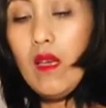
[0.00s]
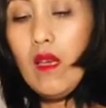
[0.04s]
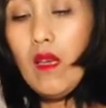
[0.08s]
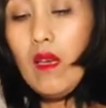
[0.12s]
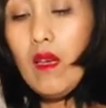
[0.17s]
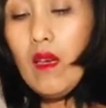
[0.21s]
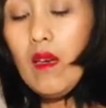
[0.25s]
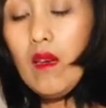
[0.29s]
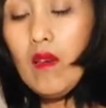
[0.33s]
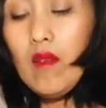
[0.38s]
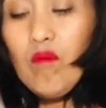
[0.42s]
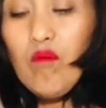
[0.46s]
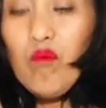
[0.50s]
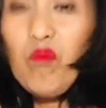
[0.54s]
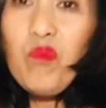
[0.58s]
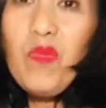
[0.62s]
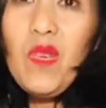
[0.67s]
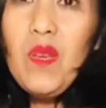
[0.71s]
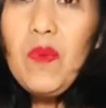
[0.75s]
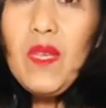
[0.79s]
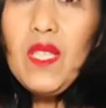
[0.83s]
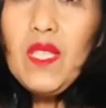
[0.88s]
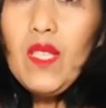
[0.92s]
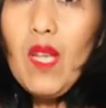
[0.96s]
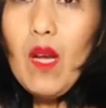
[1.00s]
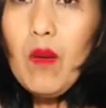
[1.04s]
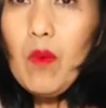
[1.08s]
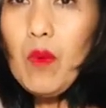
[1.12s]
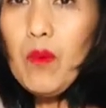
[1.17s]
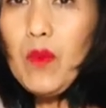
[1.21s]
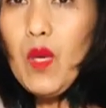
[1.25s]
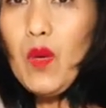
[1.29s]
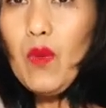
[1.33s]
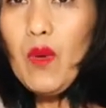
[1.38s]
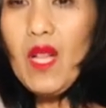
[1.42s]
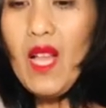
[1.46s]
And maybe some
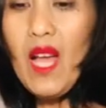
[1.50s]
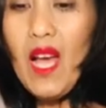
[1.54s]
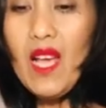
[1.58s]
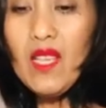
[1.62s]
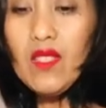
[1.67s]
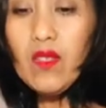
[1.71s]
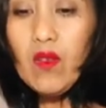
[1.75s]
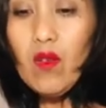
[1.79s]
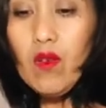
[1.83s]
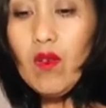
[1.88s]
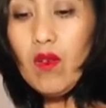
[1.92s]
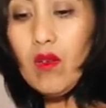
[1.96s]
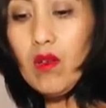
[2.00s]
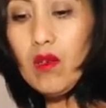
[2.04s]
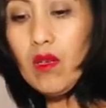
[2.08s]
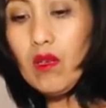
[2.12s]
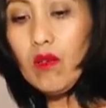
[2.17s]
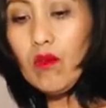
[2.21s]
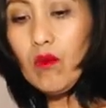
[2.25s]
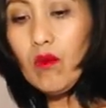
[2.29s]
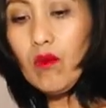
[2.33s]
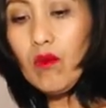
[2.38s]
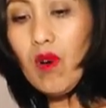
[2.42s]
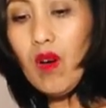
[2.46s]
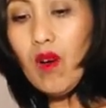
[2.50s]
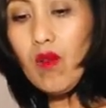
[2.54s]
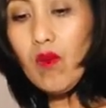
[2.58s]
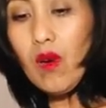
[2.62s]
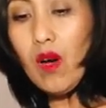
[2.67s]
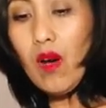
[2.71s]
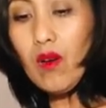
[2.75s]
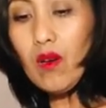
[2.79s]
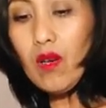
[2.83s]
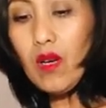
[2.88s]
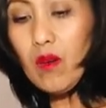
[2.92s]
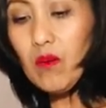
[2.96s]
of you will ask, oh,
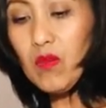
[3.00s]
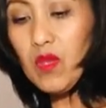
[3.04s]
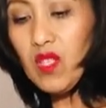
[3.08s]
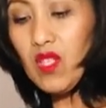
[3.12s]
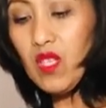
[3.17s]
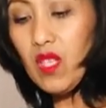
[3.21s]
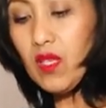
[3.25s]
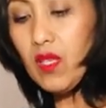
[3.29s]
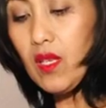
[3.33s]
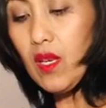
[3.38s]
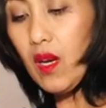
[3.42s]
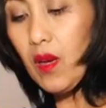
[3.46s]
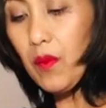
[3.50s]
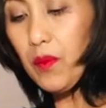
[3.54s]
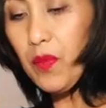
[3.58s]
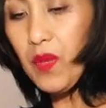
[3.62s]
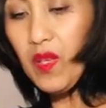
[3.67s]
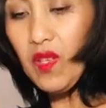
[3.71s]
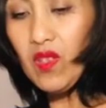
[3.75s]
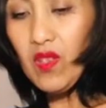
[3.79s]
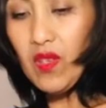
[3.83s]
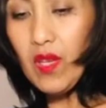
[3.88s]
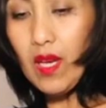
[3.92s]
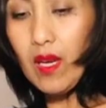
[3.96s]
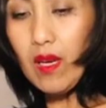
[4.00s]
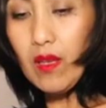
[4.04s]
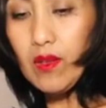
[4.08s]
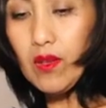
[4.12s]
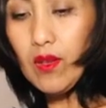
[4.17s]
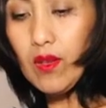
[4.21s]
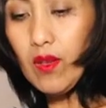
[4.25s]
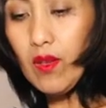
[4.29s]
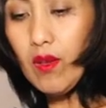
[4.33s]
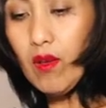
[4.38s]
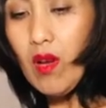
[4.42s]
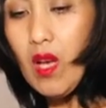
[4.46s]
how come she did not peel that?
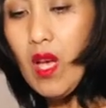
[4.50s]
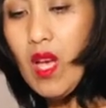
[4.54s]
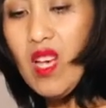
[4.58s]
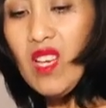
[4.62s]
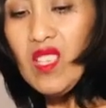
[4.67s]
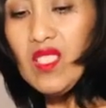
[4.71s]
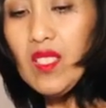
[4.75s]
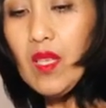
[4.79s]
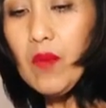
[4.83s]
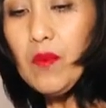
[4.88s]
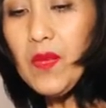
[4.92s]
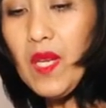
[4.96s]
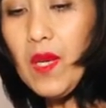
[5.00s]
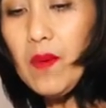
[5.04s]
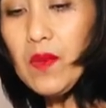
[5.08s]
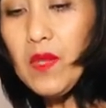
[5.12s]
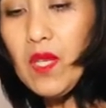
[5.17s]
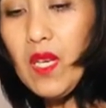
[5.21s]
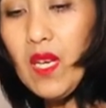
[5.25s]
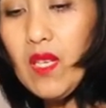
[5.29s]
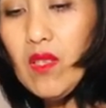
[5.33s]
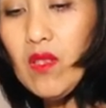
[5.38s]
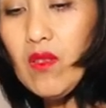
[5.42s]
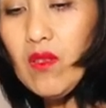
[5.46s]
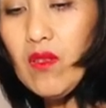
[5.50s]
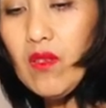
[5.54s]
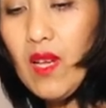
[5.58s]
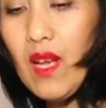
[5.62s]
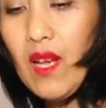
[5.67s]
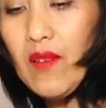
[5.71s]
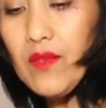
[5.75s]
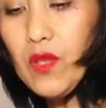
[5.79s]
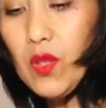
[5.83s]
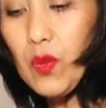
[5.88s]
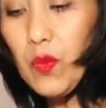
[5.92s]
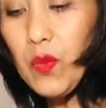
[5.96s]
So sometimes, guys, you don't
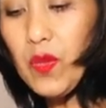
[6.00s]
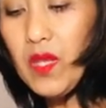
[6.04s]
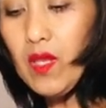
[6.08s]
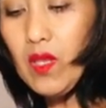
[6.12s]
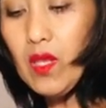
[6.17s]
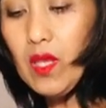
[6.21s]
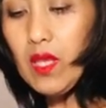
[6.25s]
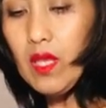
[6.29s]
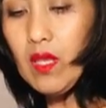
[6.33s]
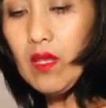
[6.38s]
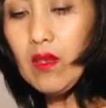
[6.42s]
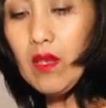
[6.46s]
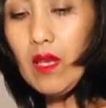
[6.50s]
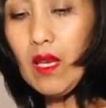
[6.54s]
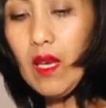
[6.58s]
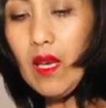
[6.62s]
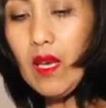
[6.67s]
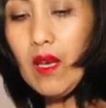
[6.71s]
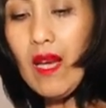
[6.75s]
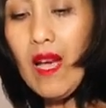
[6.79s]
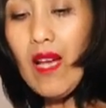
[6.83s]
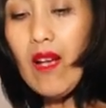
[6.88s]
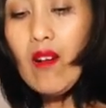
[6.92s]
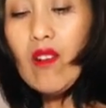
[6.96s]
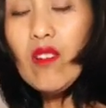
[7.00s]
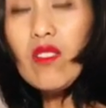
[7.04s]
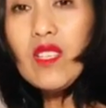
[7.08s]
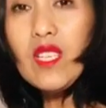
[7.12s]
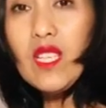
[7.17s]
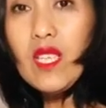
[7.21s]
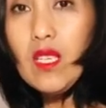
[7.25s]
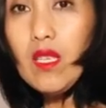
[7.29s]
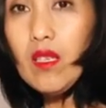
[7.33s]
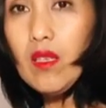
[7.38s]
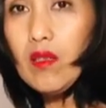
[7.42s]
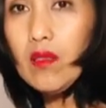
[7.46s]
have to peel it. Like I
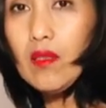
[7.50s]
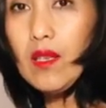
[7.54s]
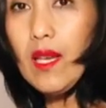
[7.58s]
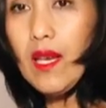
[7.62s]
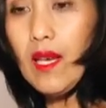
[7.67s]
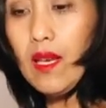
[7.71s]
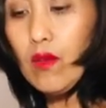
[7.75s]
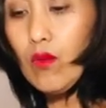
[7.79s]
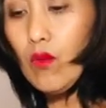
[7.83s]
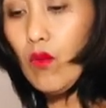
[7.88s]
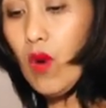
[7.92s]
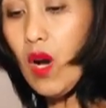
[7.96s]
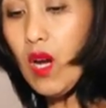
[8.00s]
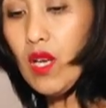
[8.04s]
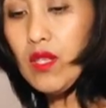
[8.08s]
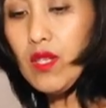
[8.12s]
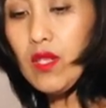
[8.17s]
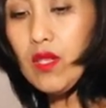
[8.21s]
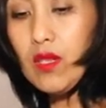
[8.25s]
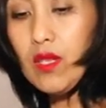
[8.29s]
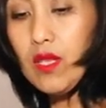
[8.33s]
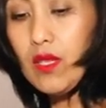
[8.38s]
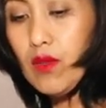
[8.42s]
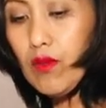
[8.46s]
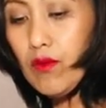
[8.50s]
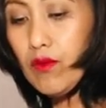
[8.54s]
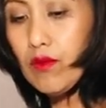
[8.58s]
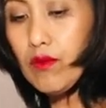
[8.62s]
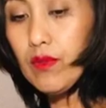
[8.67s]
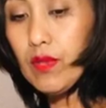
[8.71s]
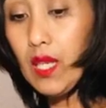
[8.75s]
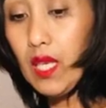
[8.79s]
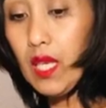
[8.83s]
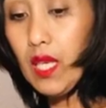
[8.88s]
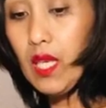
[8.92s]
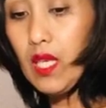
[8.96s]
already like washed this
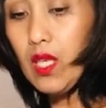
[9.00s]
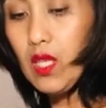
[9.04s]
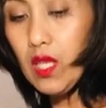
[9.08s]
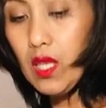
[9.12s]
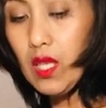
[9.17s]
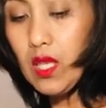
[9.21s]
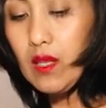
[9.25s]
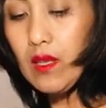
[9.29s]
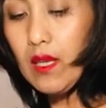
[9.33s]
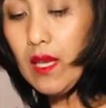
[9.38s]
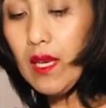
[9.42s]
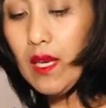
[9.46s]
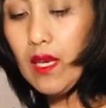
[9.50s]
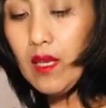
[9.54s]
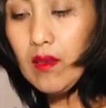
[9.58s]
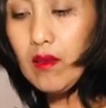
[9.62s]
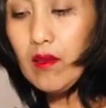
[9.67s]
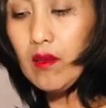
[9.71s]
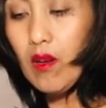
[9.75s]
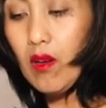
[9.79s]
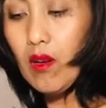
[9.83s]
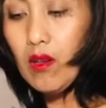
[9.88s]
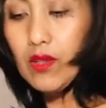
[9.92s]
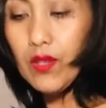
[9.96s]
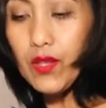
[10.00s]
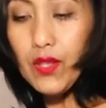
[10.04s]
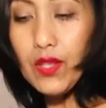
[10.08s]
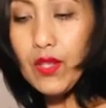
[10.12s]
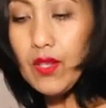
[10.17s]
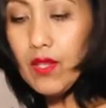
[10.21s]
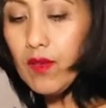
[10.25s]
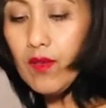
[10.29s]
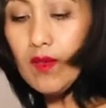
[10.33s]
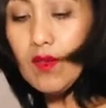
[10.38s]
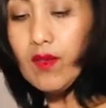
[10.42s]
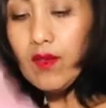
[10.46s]
really good. Like all the
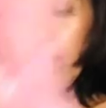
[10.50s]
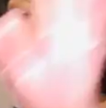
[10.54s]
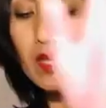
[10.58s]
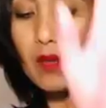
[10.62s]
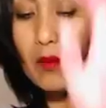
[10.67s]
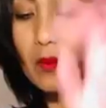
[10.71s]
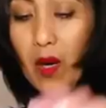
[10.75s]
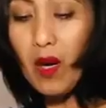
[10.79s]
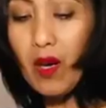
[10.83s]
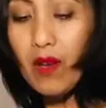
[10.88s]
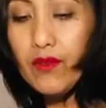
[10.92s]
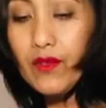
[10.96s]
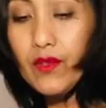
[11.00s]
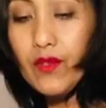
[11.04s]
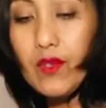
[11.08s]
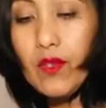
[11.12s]
dirt has come off.